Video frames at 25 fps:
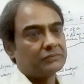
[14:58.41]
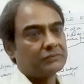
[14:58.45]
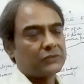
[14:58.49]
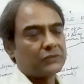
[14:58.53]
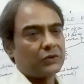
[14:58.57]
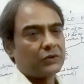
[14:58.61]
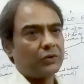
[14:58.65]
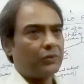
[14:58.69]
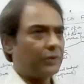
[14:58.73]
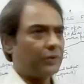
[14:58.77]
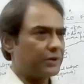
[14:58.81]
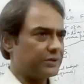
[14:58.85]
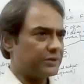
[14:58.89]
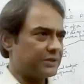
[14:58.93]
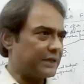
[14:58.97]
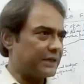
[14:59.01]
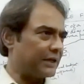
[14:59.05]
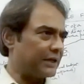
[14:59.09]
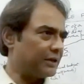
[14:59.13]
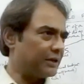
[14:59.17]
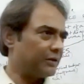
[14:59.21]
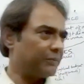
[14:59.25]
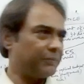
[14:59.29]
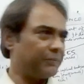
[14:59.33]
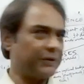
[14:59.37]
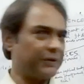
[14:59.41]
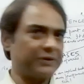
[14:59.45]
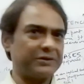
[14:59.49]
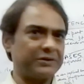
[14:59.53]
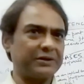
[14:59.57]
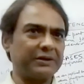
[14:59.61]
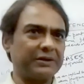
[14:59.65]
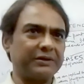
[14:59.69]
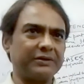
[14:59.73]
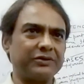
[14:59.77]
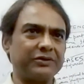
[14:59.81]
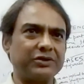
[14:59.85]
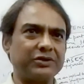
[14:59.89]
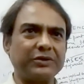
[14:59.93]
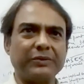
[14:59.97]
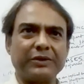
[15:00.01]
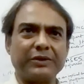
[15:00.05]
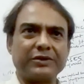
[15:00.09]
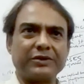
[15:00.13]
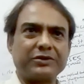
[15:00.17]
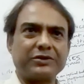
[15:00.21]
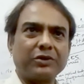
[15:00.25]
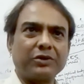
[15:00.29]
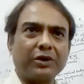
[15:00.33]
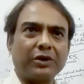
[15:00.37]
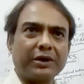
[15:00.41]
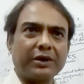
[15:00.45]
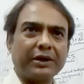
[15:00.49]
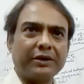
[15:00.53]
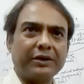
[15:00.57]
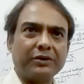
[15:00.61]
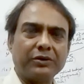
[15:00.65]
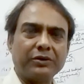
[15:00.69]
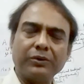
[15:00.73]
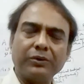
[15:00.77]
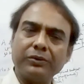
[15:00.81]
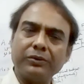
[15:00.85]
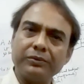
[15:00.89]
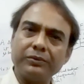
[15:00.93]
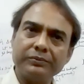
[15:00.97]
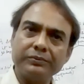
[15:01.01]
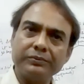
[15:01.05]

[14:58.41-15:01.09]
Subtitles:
Who was that person she was talking to?